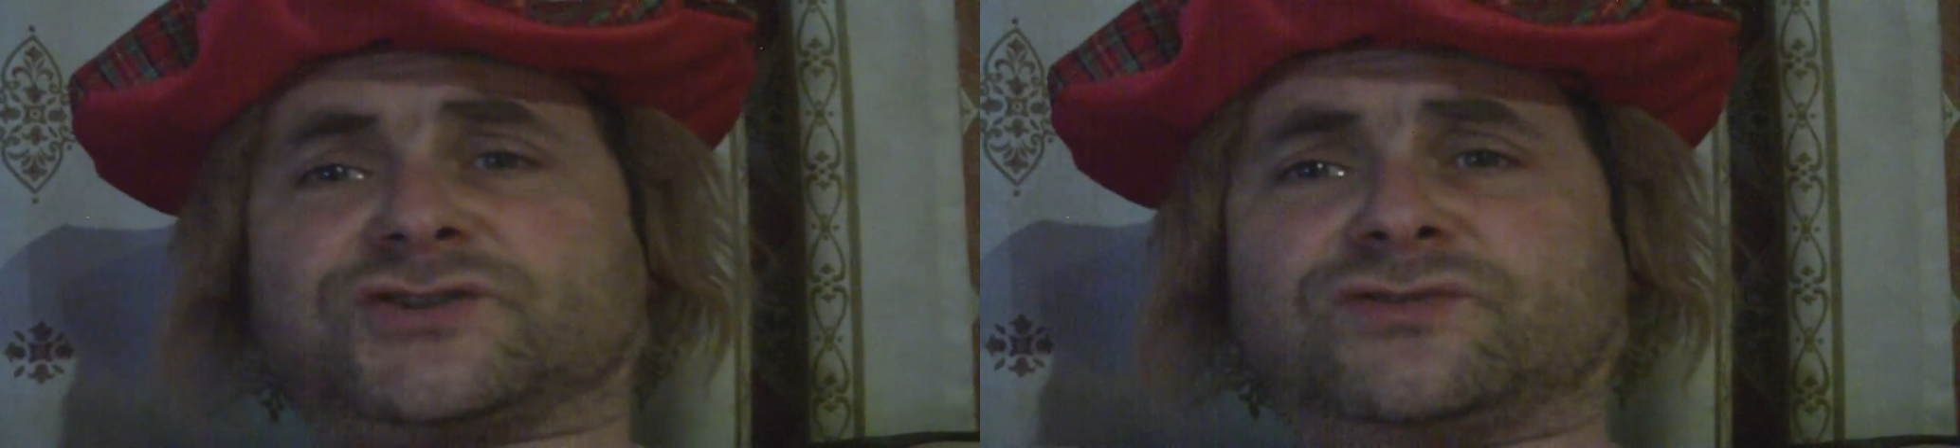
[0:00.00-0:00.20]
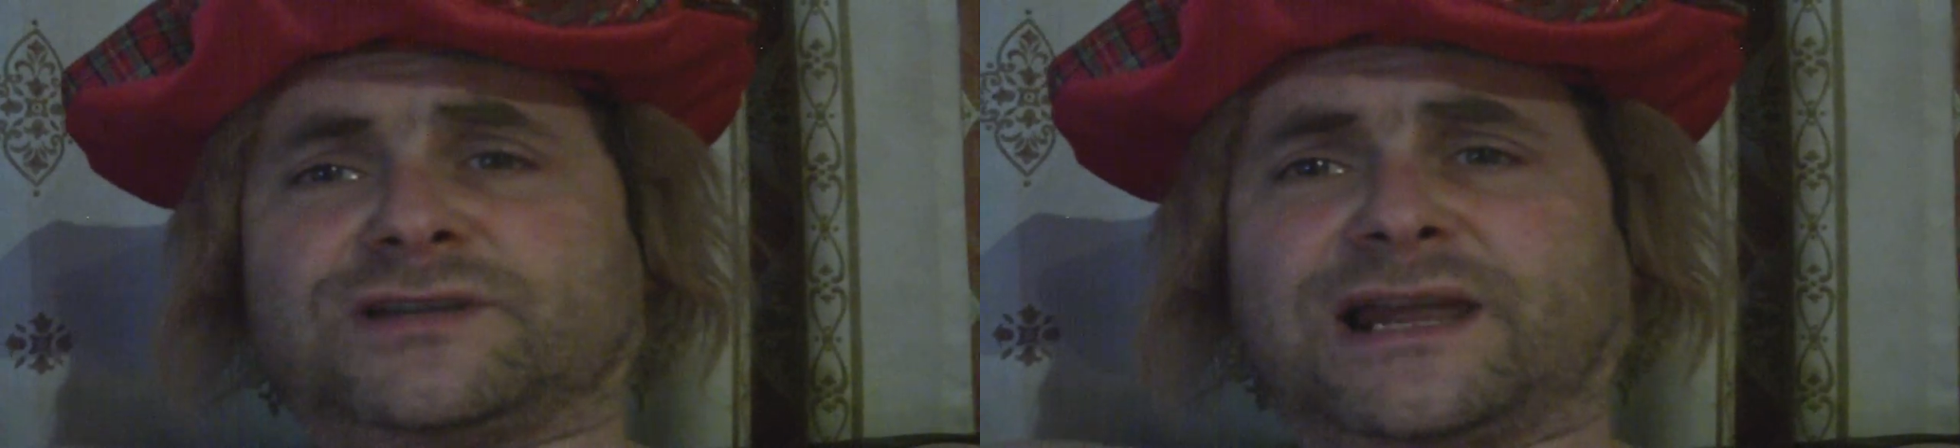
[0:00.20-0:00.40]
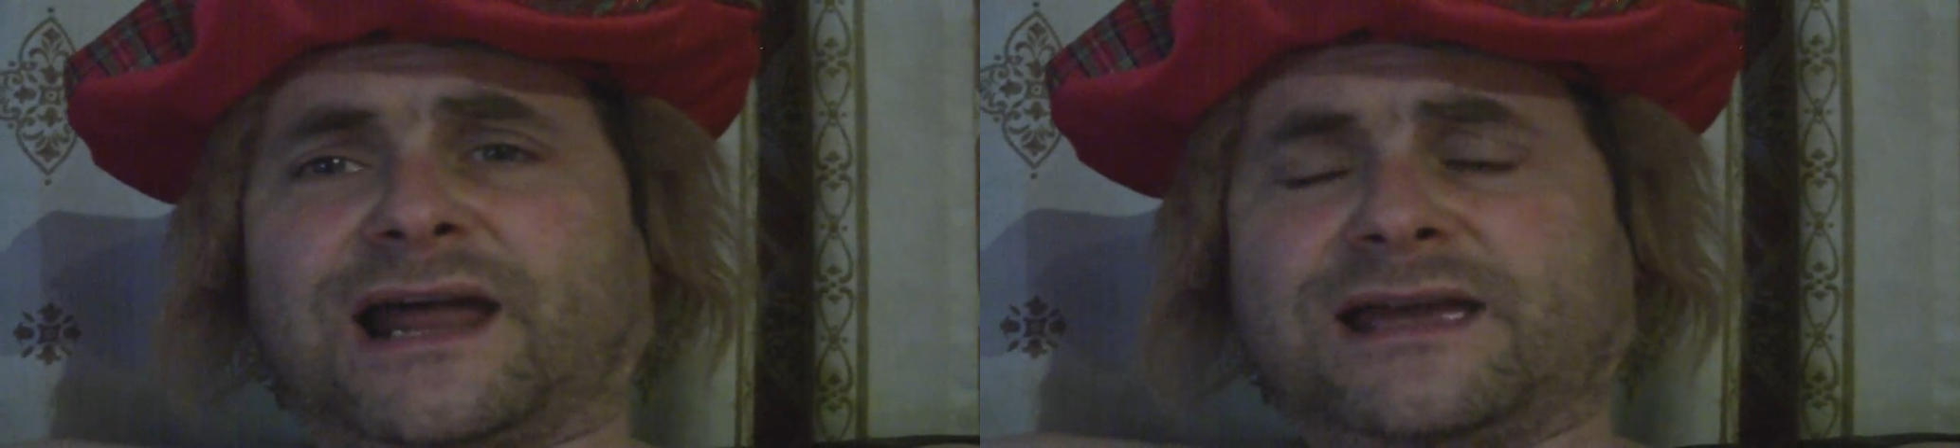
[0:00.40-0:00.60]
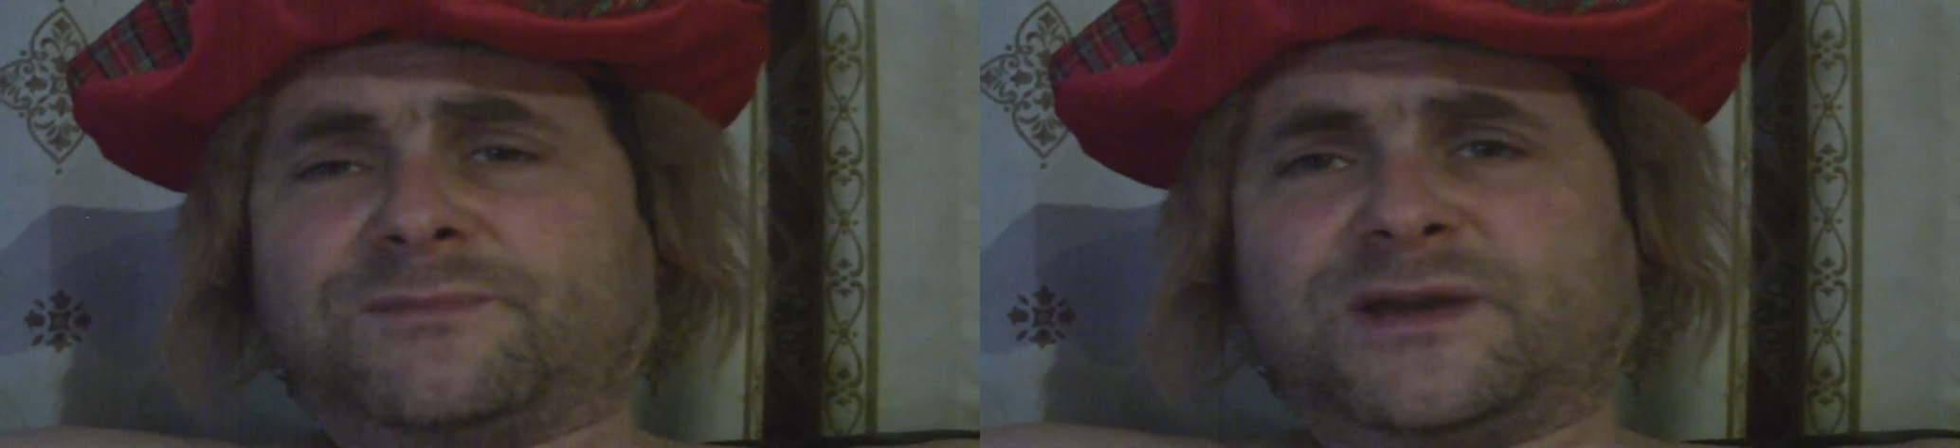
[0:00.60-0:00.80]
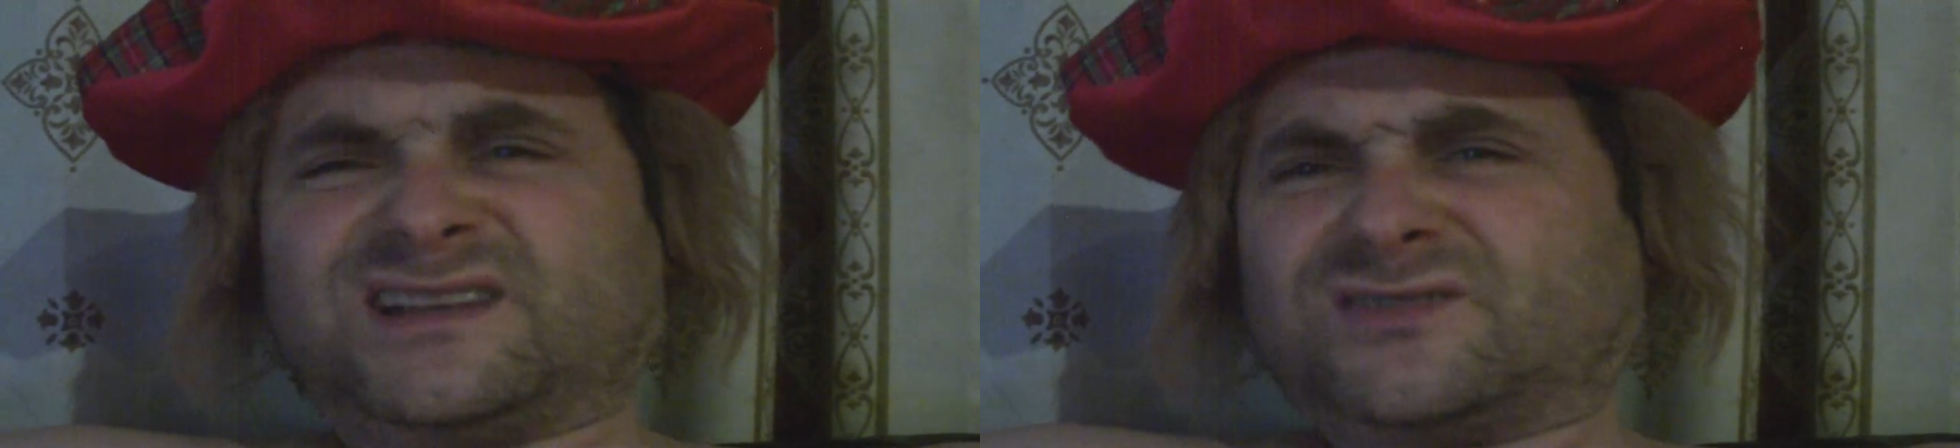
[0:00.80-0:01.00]
so I
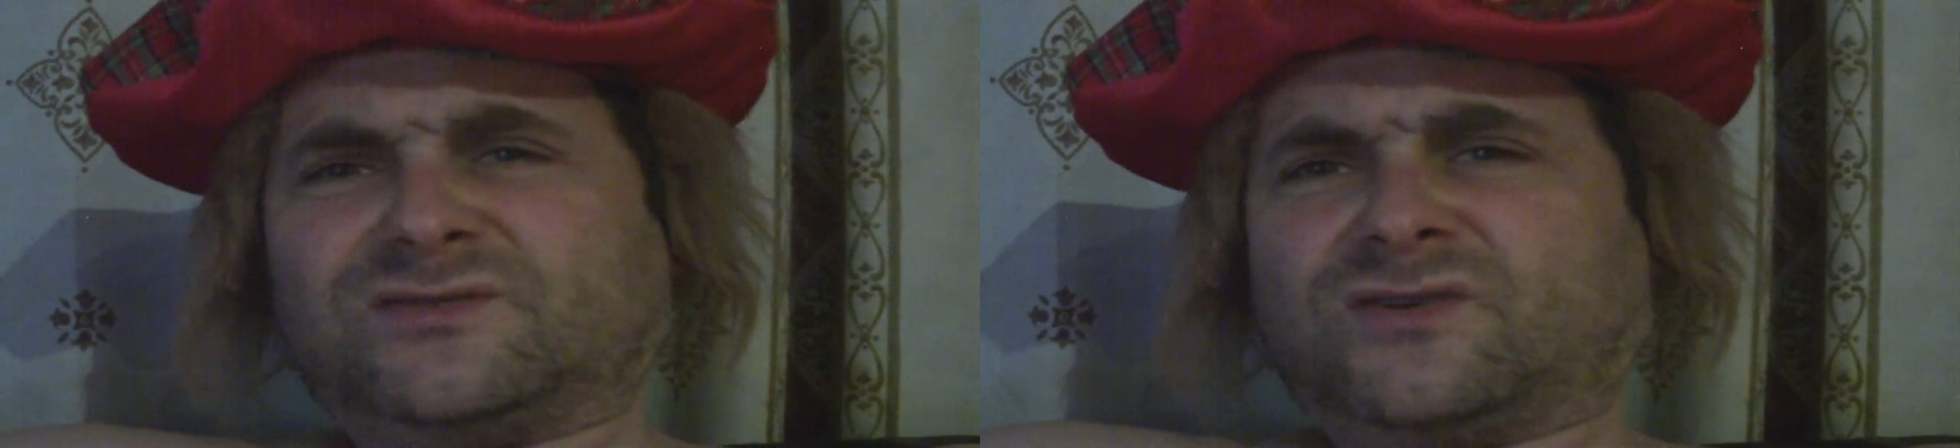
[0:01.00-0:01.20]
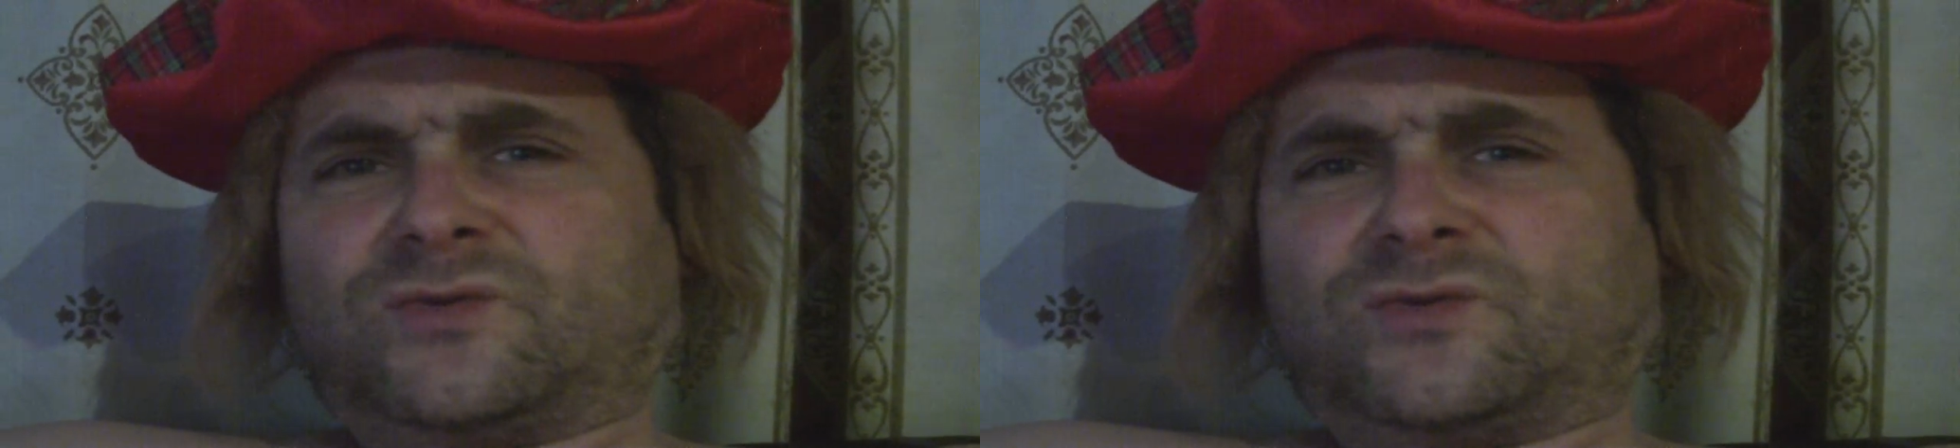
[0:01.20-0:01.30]
don't